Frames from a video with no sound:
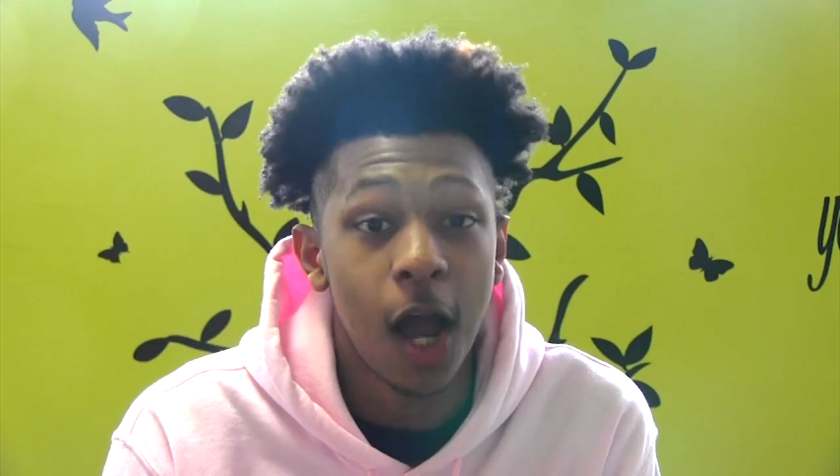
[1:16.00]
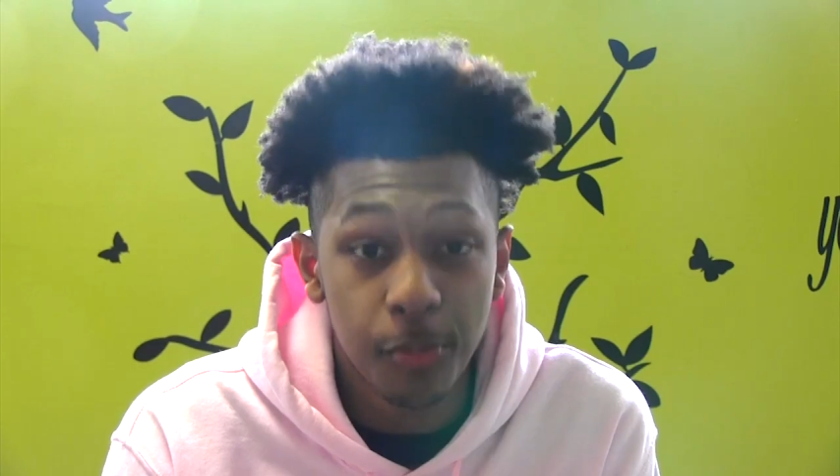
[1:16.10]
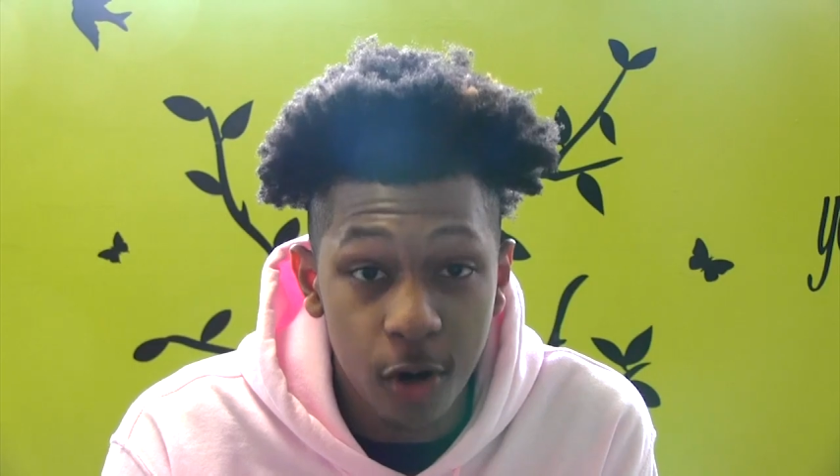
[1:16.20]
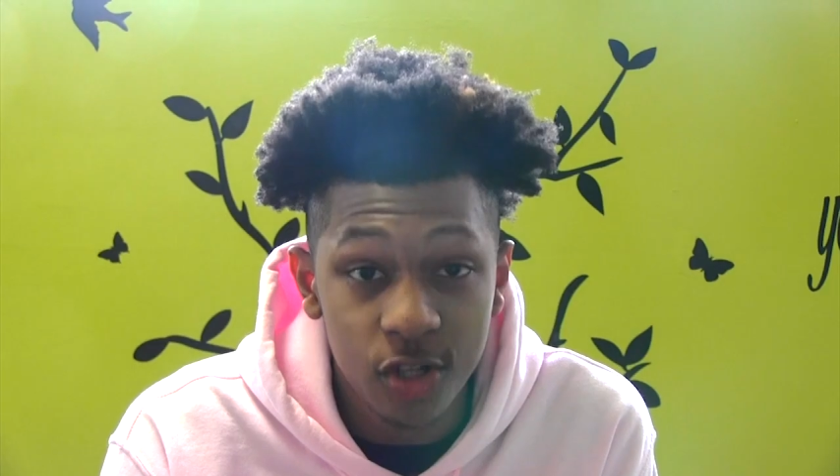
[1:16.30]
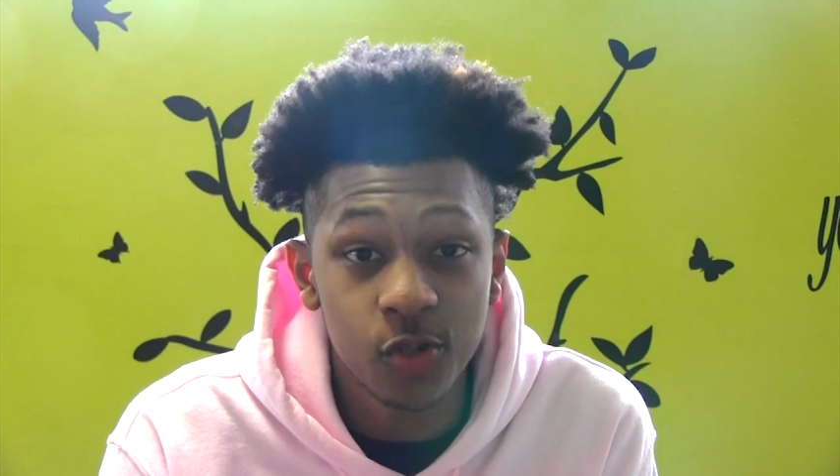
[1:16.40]
I
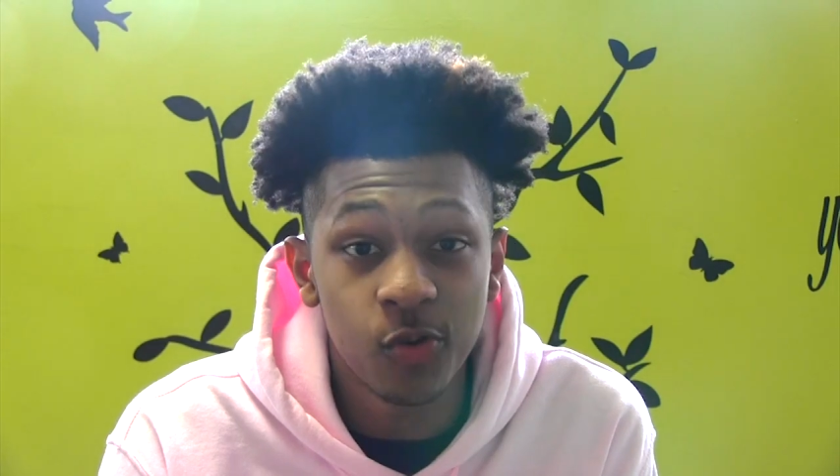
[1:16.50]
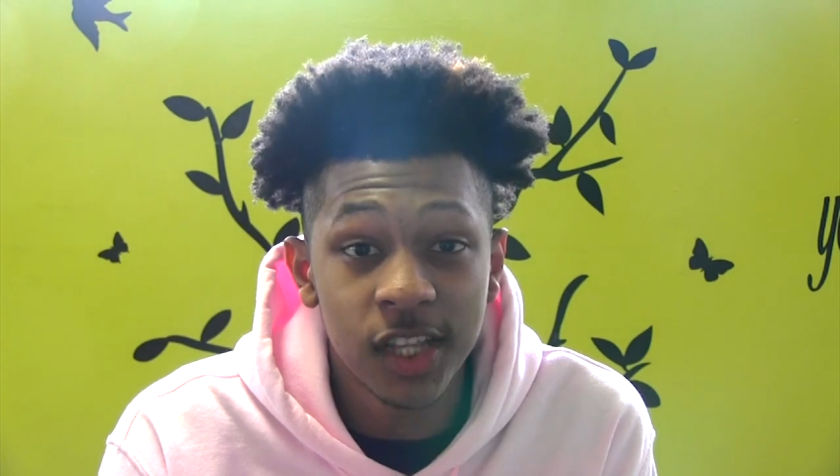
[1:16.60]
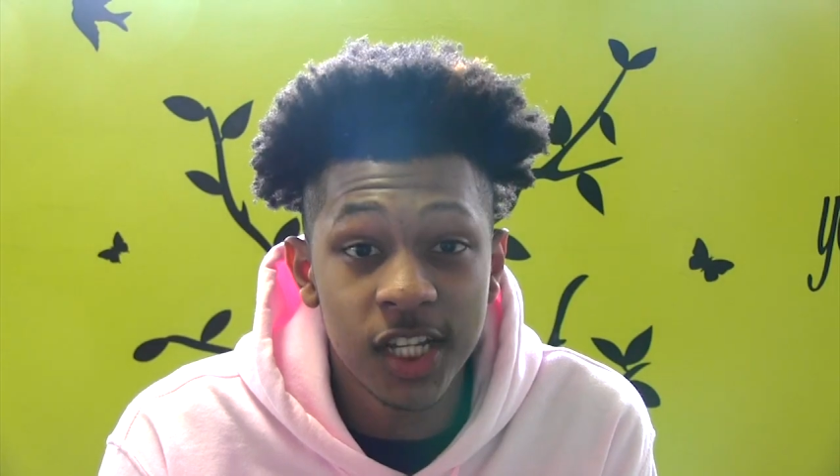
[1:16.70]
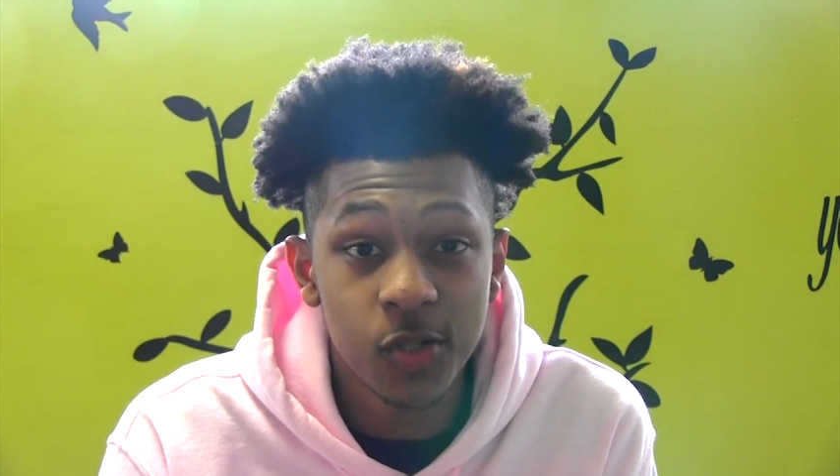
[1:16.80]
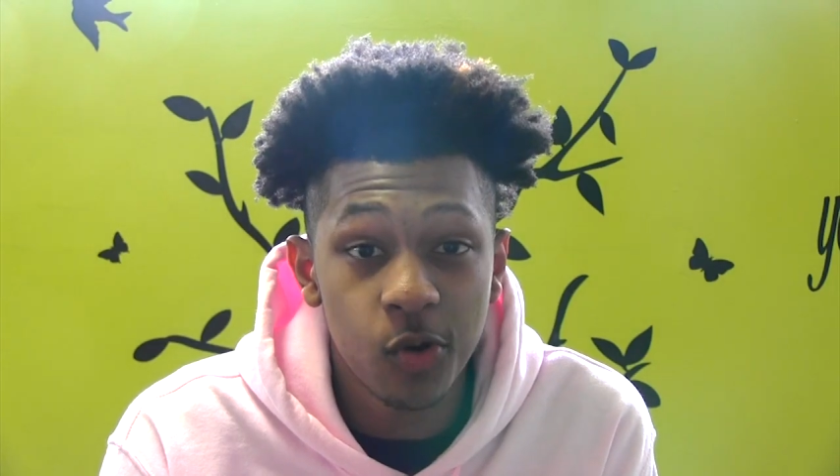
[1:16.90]
brought you
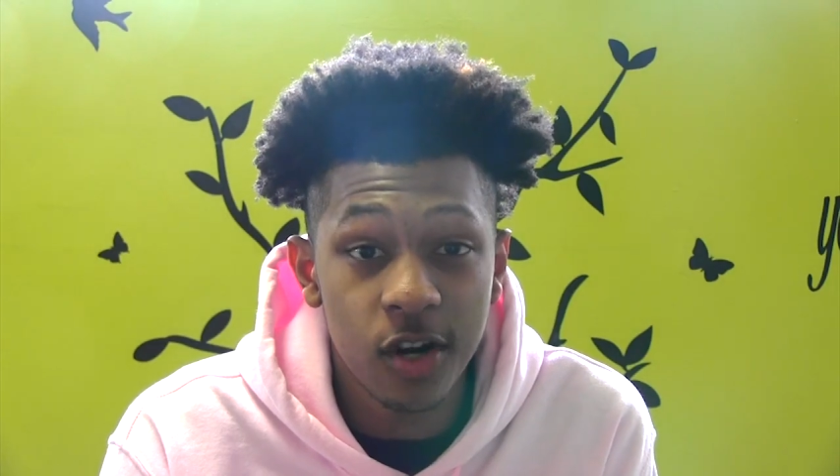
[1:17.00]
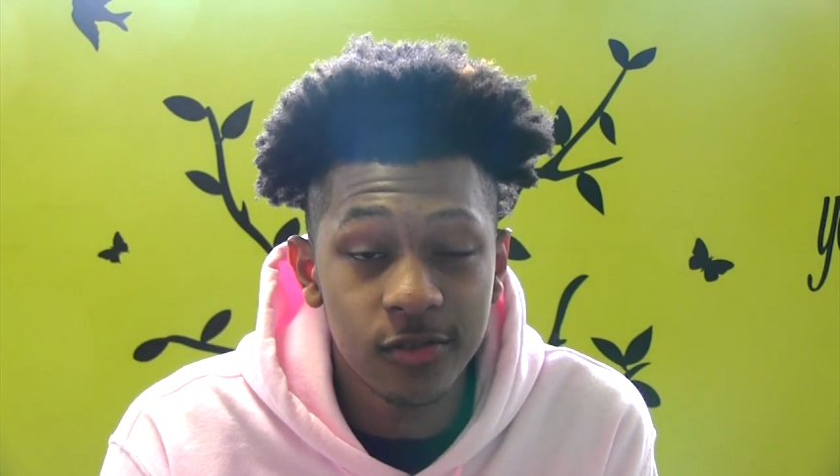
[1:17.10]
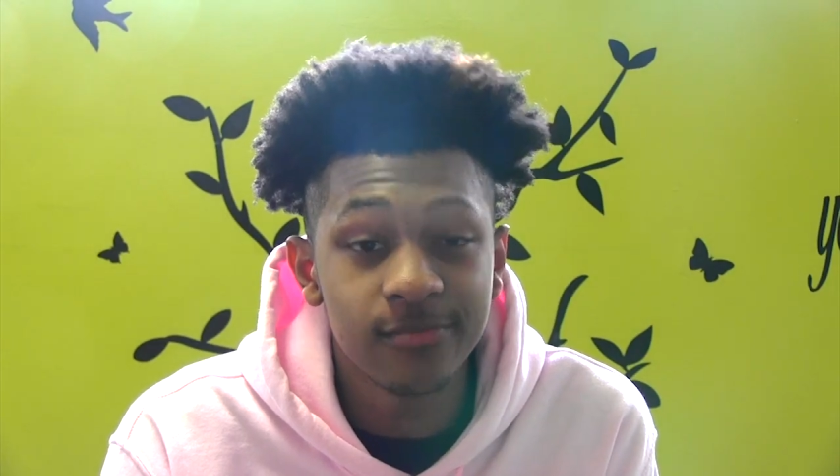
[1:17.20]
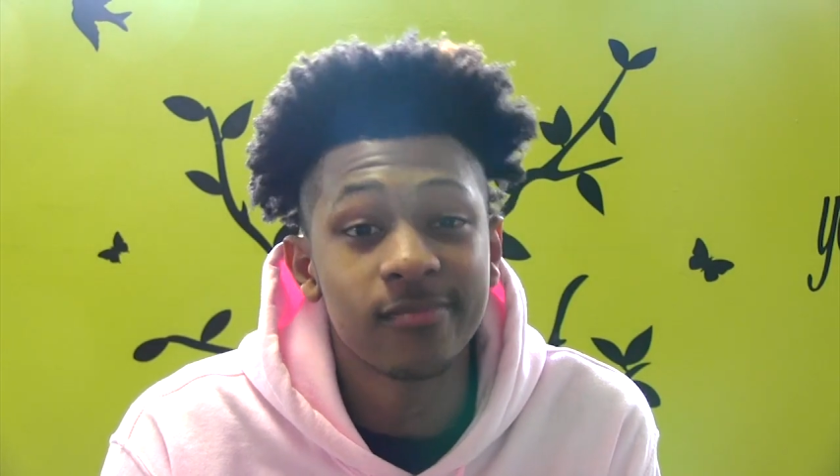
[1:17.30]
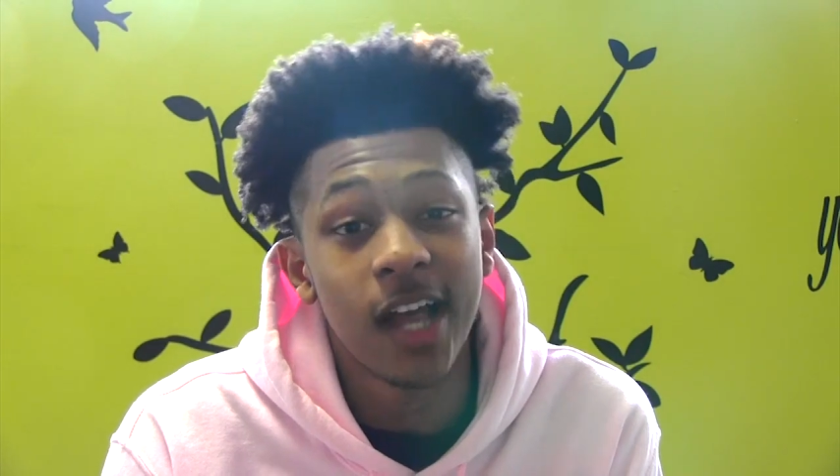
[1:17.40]
in this
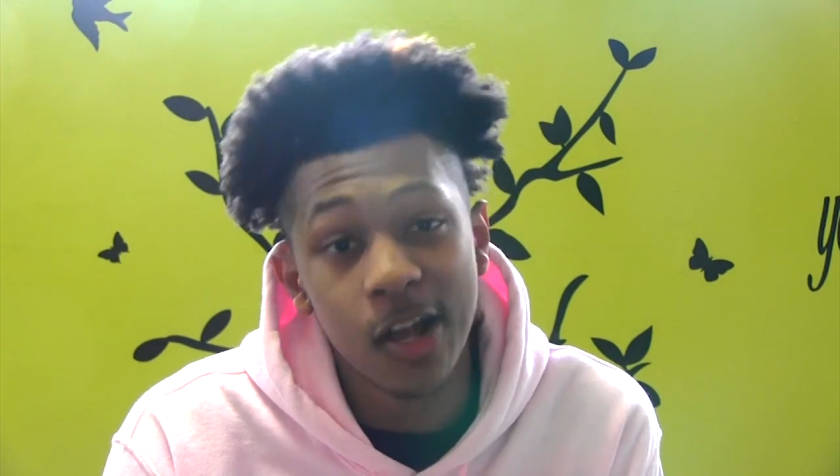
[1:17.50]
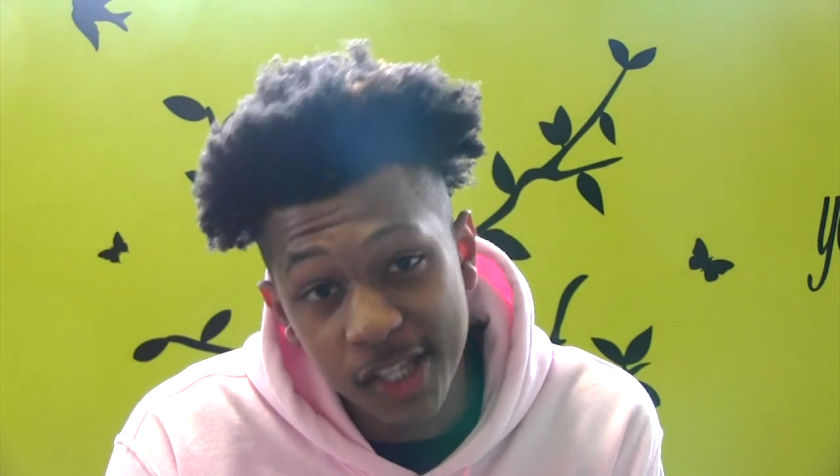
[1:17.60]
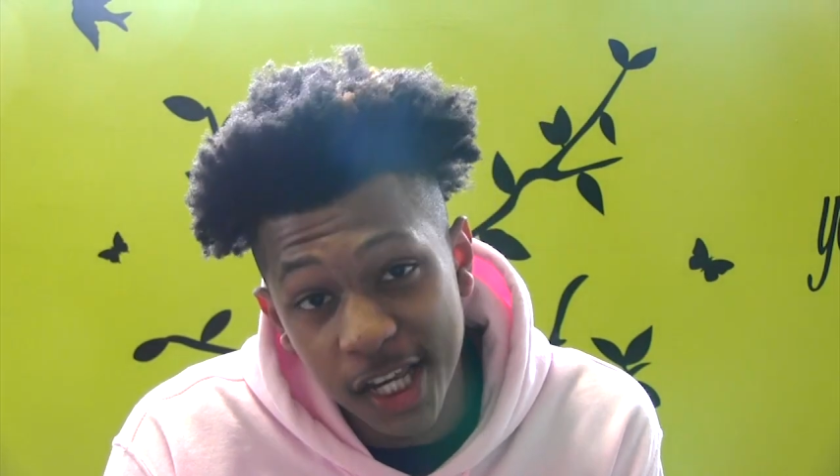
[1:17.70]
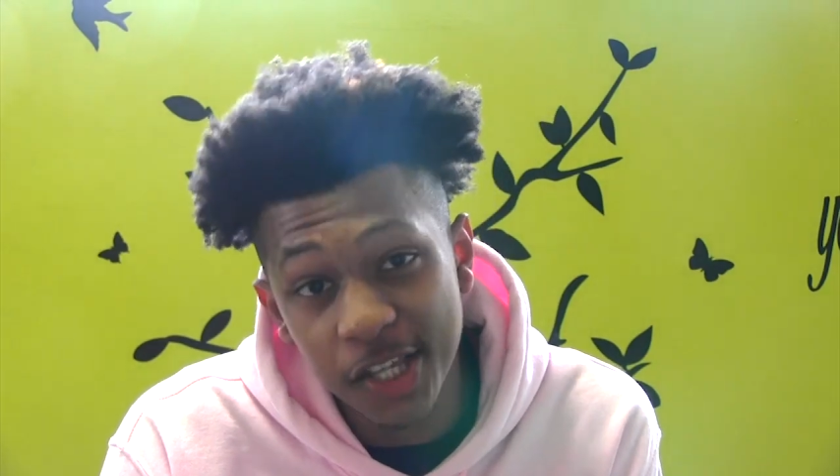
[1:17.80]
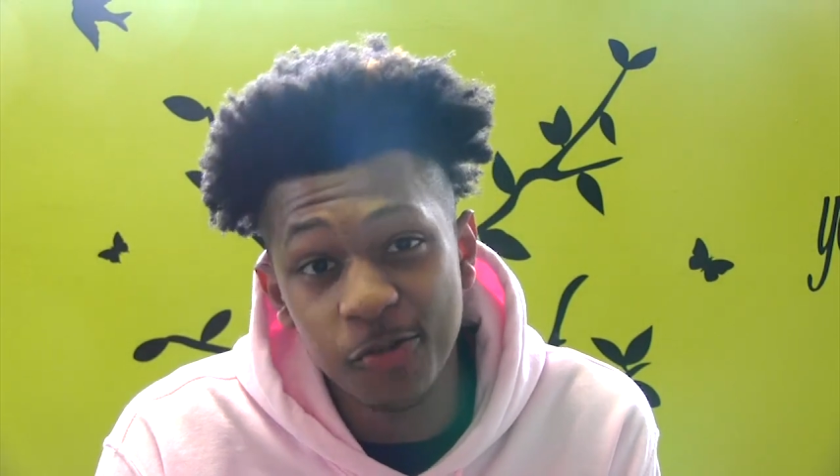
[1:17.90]
world, I'll
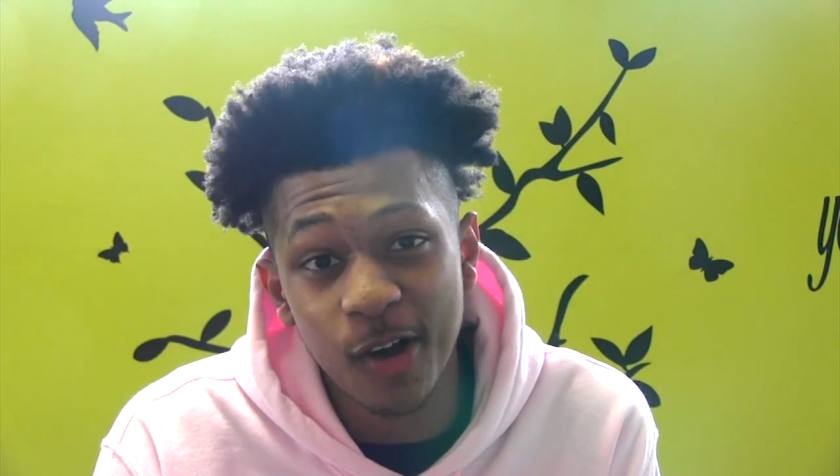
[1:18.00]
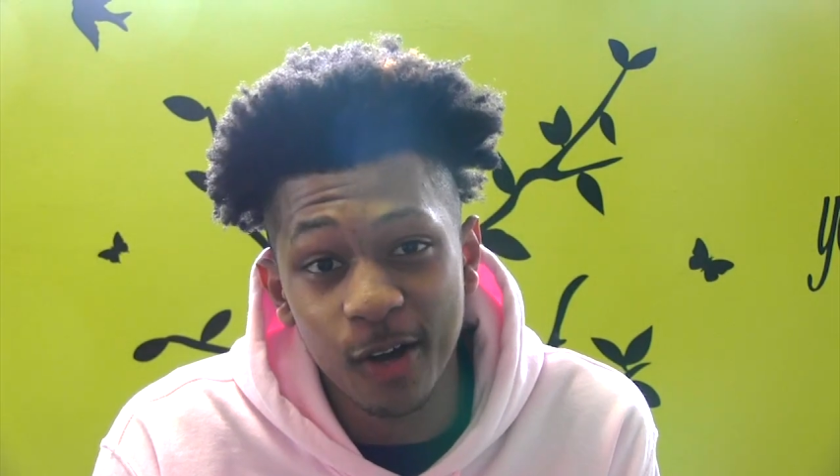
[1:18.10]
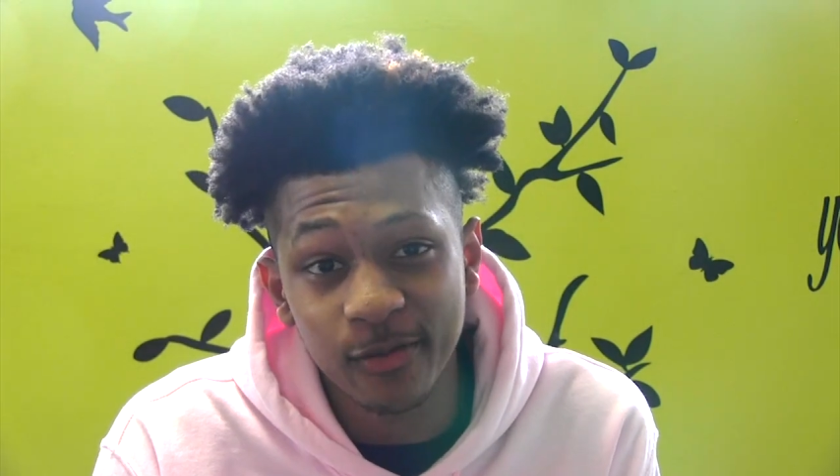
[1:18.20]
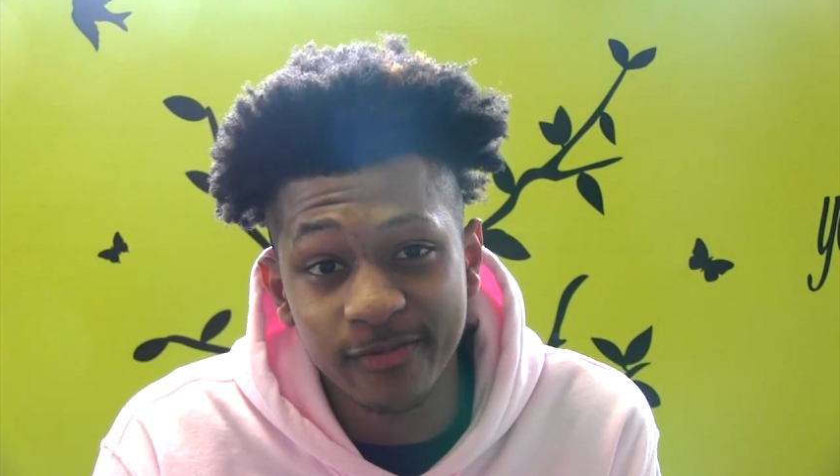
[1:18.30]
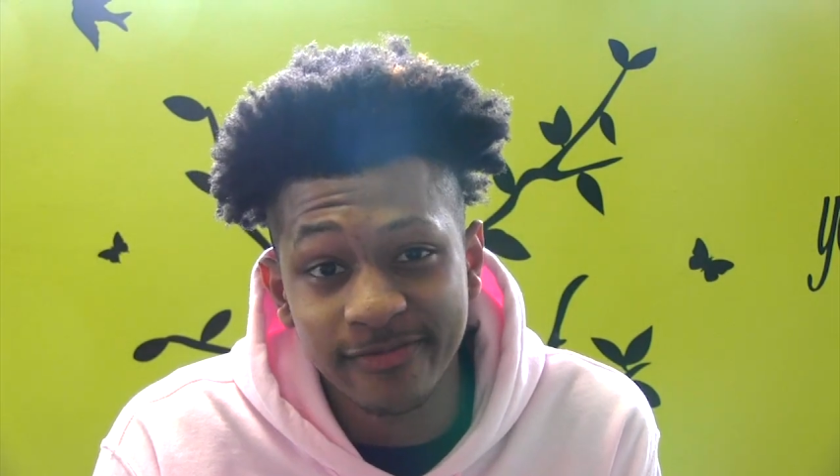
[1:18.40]
take you out.